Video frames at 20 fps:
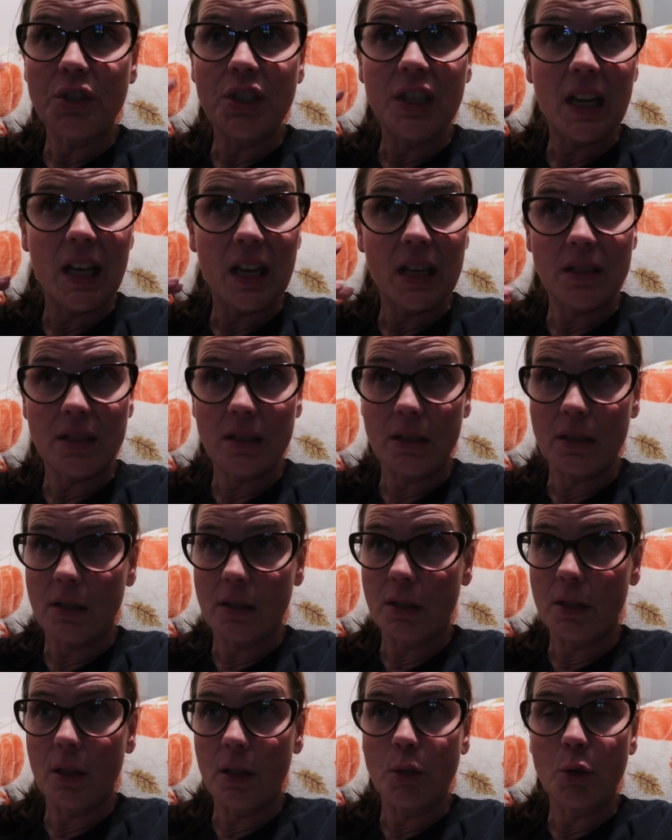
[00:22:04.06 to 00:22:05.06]
She has
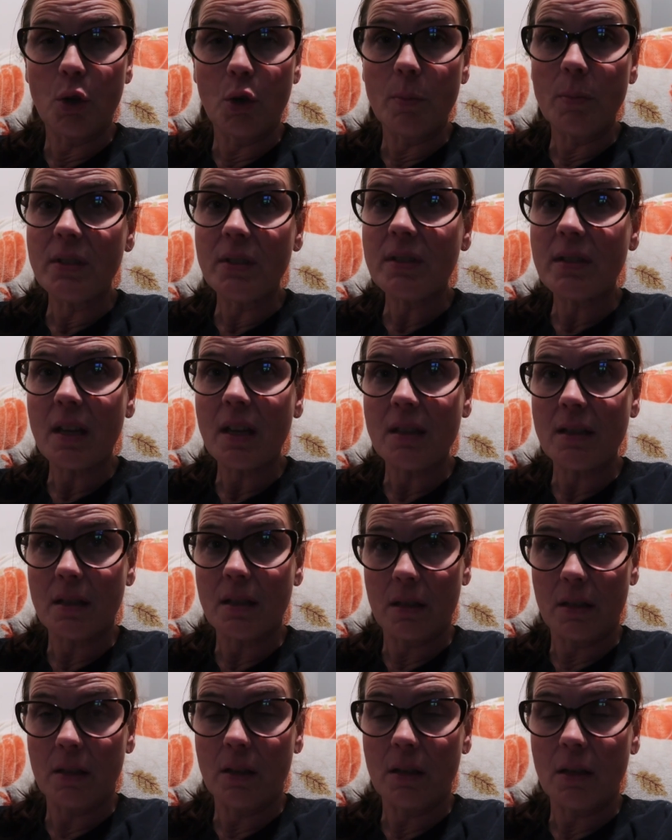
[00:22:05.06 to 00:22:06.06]
a, a normal sized
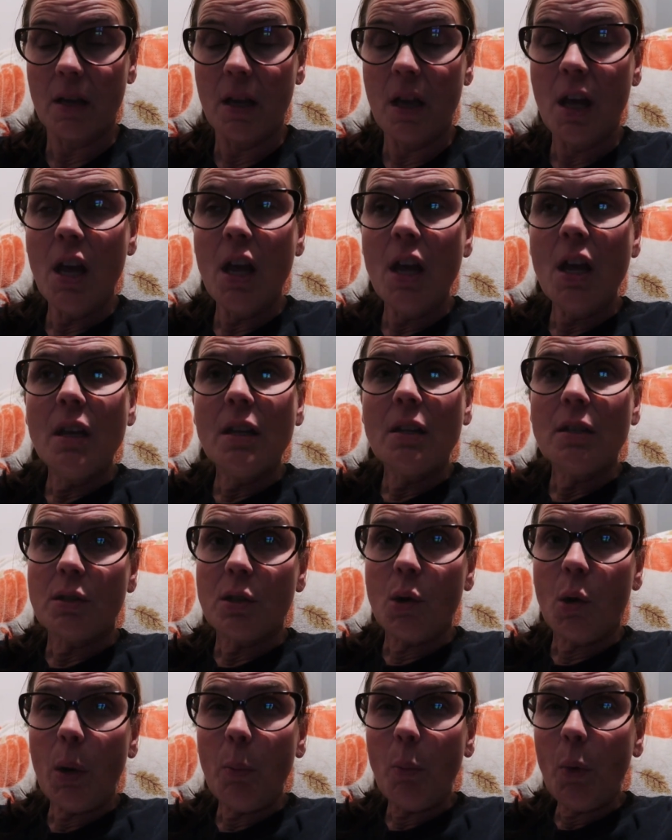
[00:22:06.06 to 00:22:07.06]
litter.
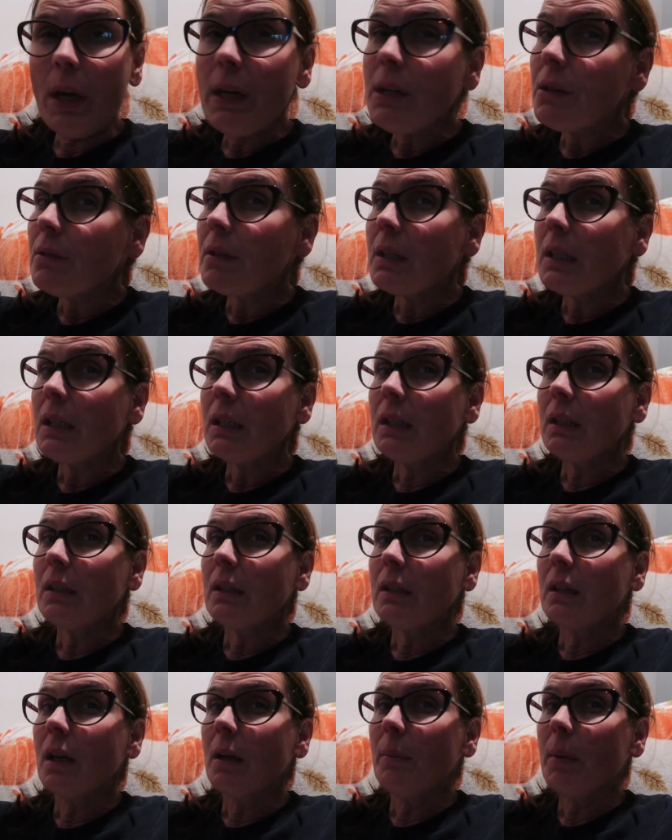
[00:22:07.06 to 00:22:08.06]
So I'm
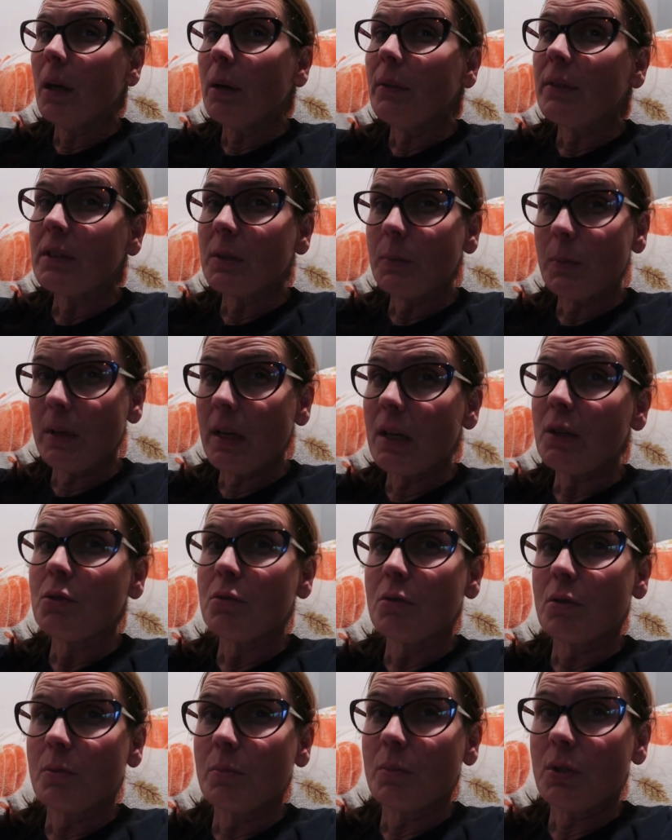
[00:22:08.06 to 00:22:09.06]
wondering about this
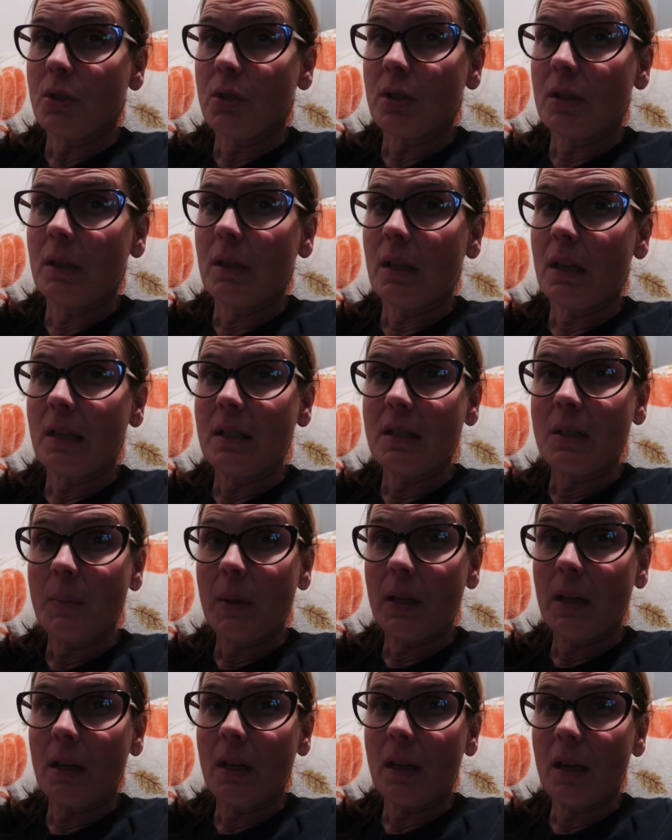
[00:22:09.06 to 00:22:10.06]
progesterone machine that I
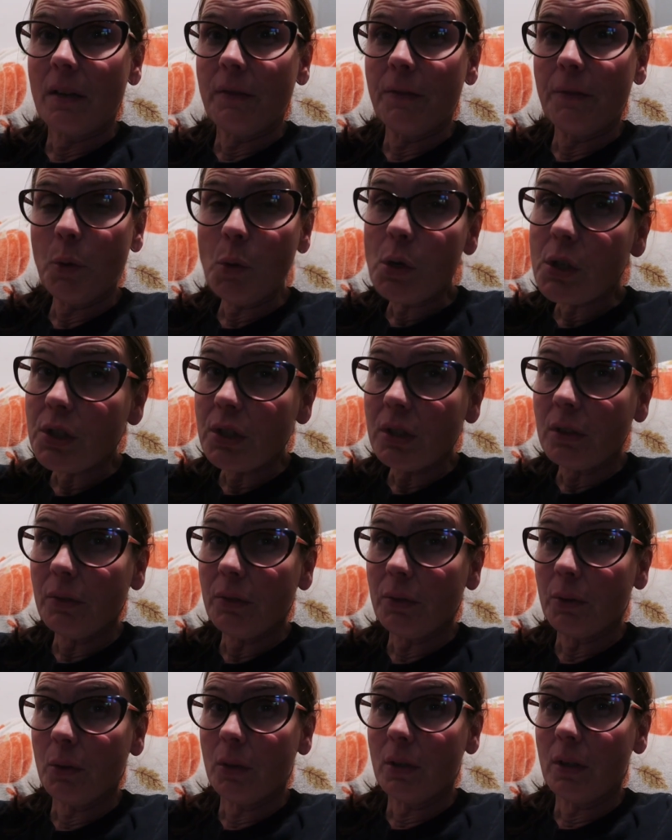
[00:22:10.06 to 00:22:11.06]
spent a fortune
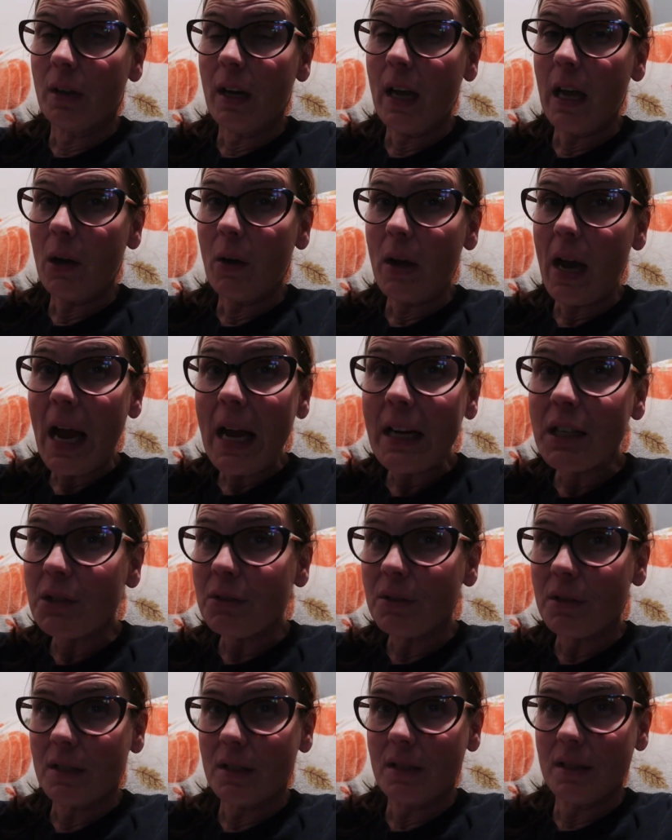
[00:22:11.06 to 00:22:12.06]
for, how
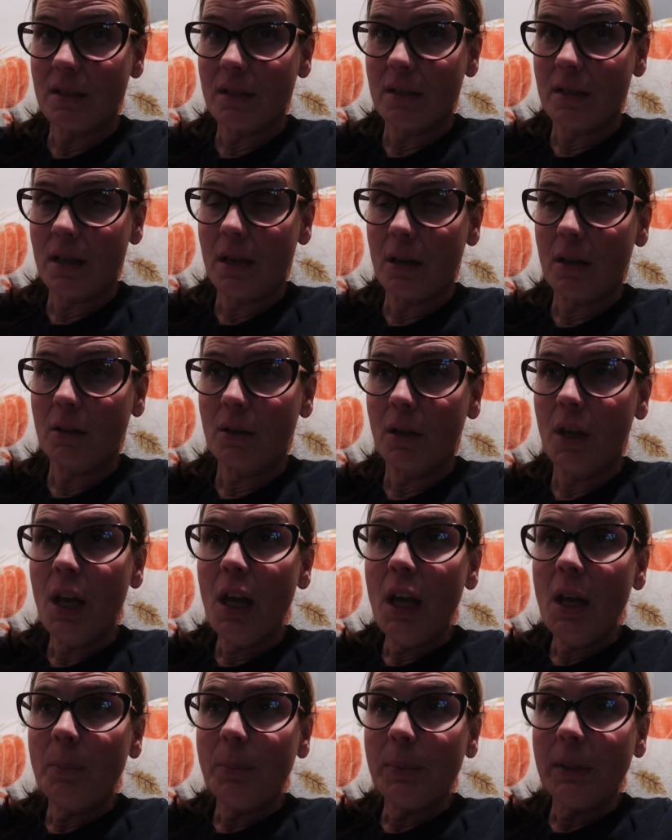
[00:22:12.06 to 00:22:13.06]
accurate it is now,
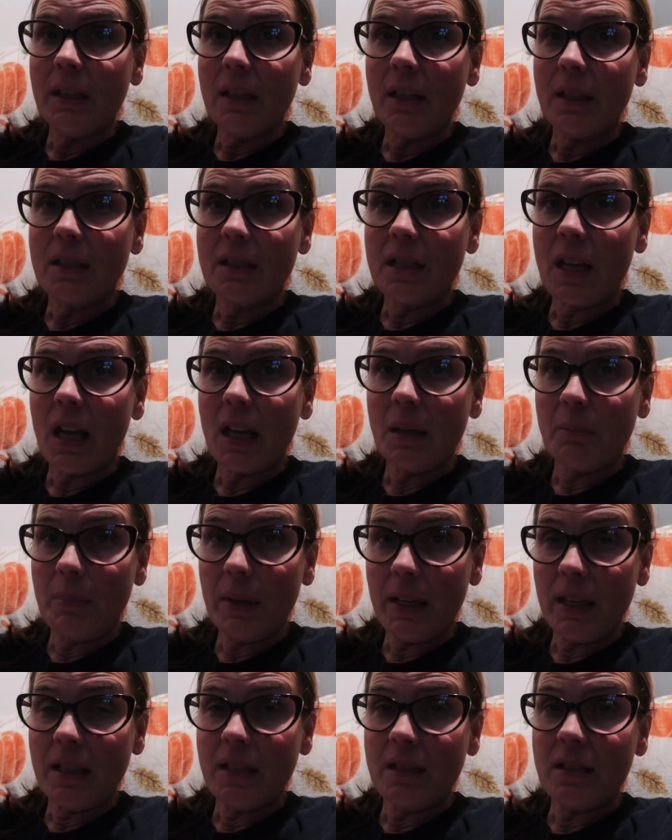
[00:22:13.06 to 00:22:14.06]
because I
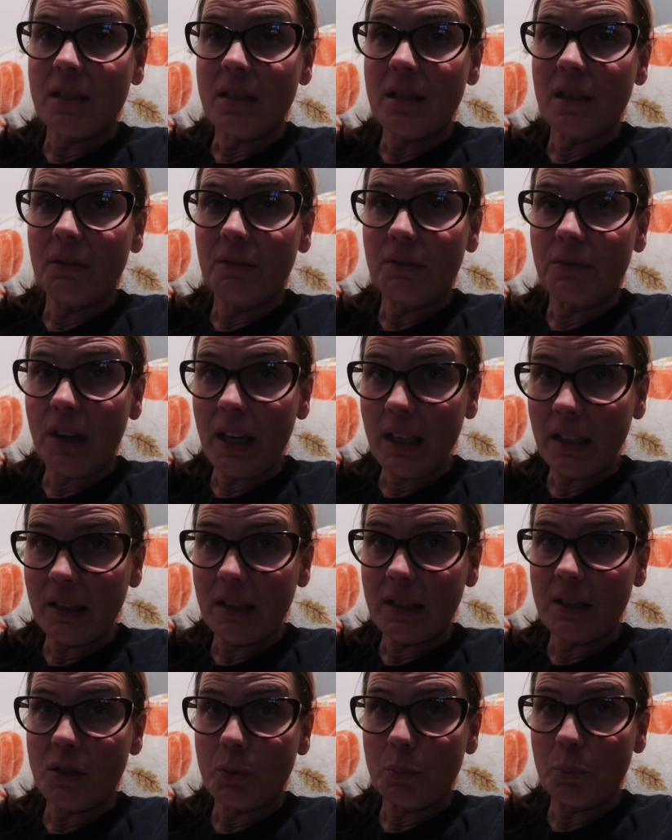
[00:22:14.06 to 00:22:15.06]
based
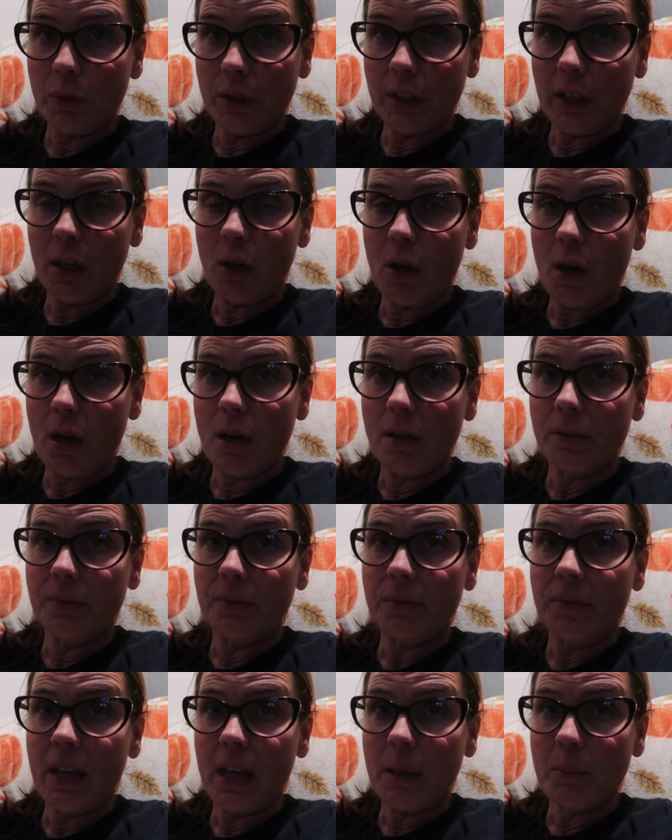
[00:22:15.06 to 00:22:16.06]
Violet's breeding
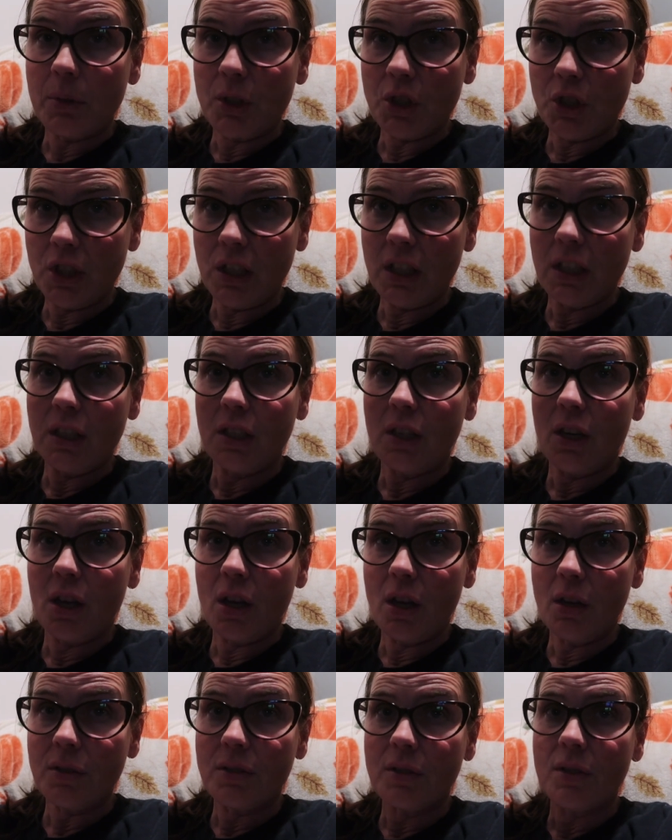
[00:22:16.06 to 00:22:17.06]
off that machine
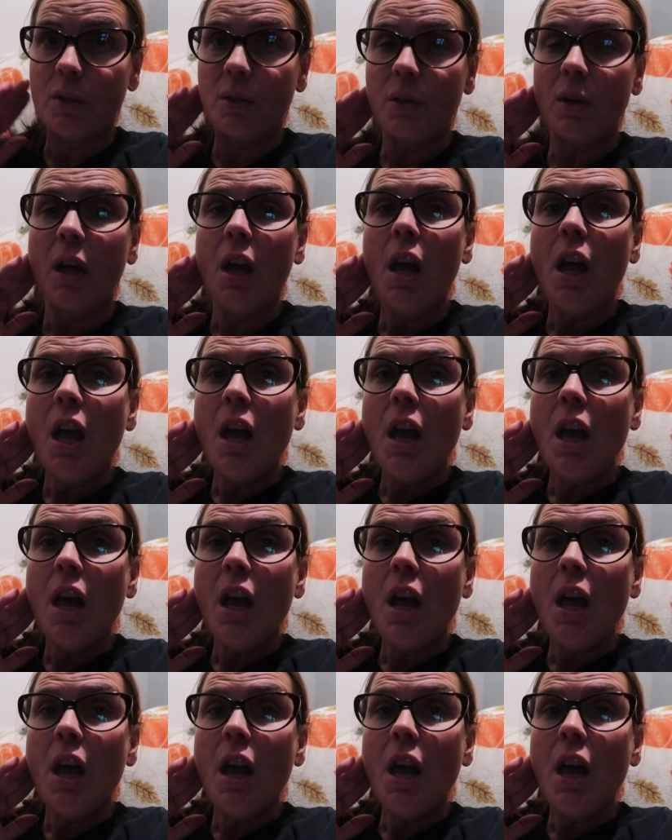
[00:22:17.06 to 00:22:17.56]
also.